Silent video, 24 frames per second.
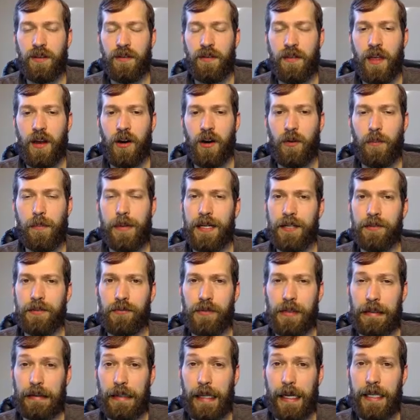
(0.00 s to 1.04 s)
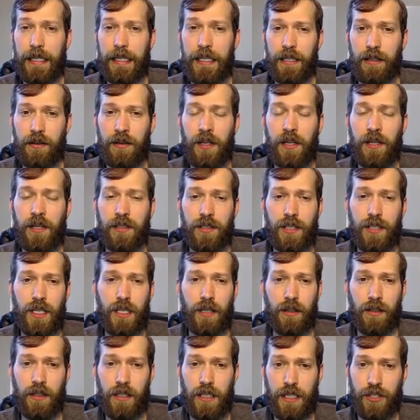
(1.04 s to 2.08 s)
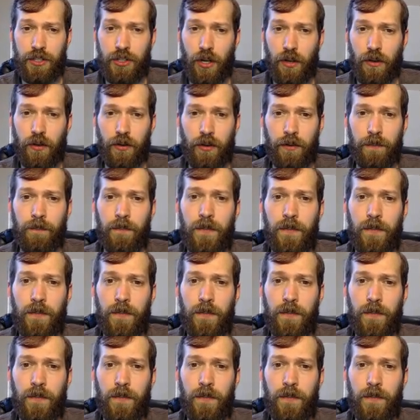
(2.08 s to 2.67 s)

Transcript: that are being related to each other,